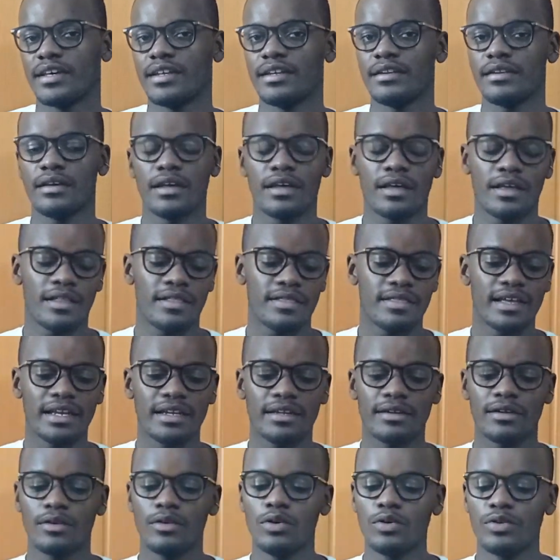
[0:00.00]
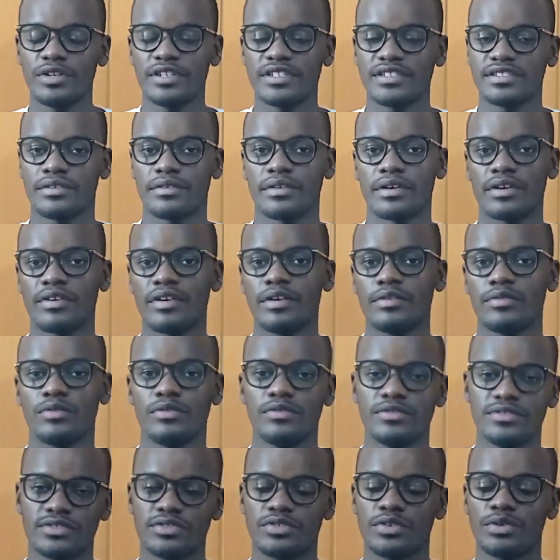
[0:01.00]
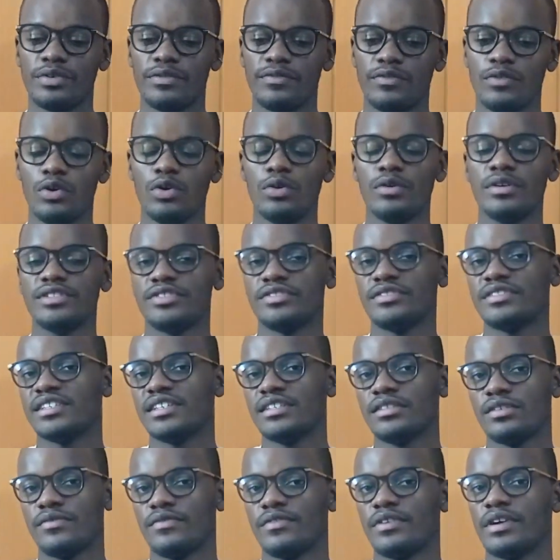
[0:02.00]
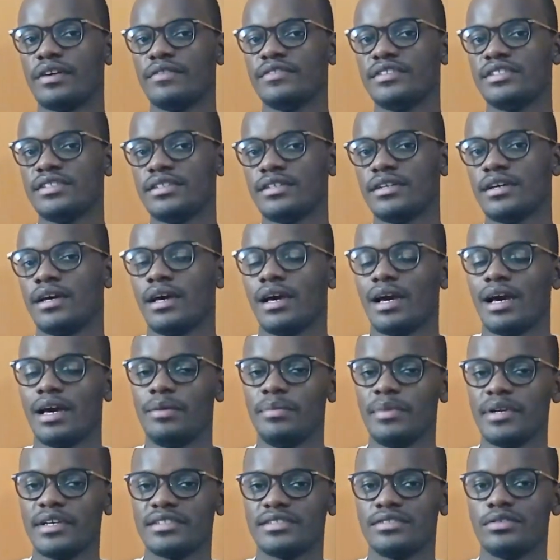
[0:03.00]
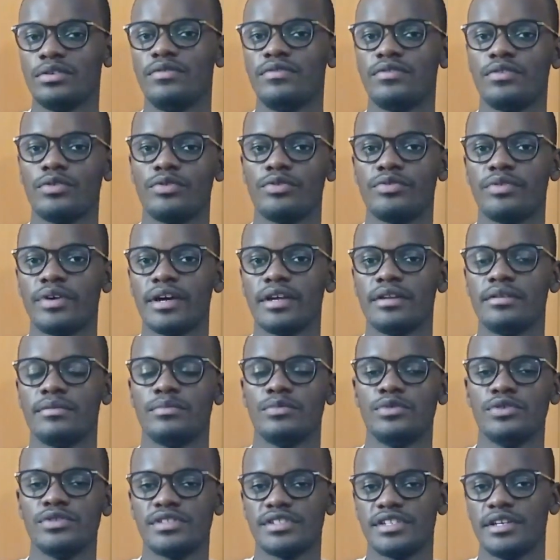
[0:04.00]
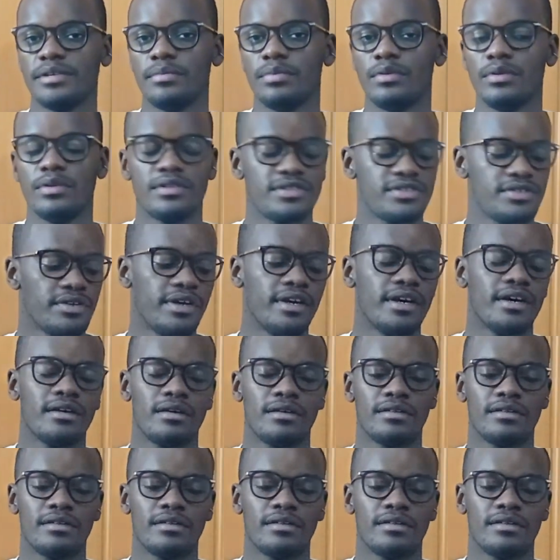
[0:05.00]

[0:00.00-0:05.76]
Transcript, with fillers: and that lowness to the ground also sort of lowers your center of gravity and makes the overall ride more stable. So yeah.